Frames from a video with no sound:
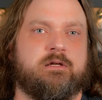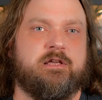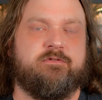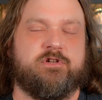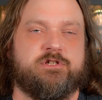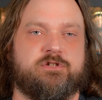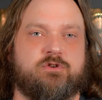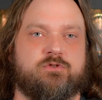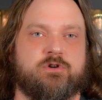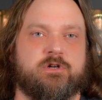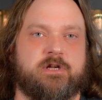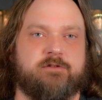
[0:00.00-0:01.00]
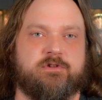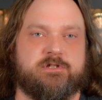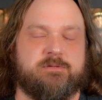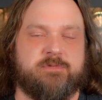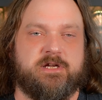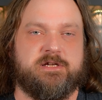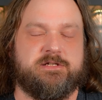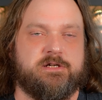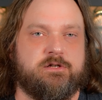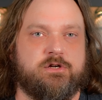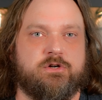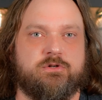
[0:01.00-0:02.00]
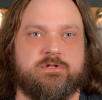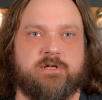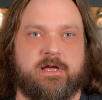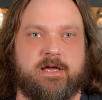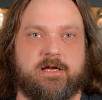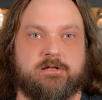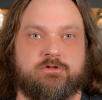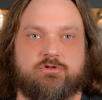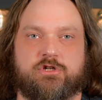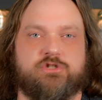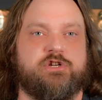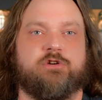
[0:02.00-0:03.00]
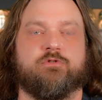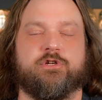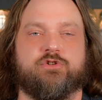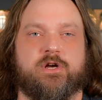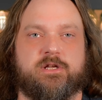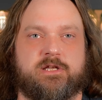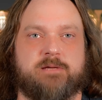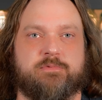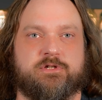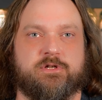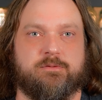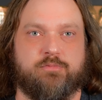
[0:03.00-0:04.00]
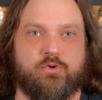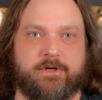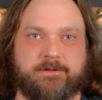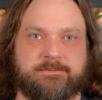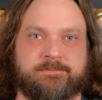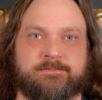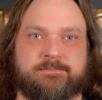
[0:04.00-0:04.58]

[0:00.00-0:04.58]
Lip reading: give it a score, give it some tasting notes, and just generally try to keep it to the point.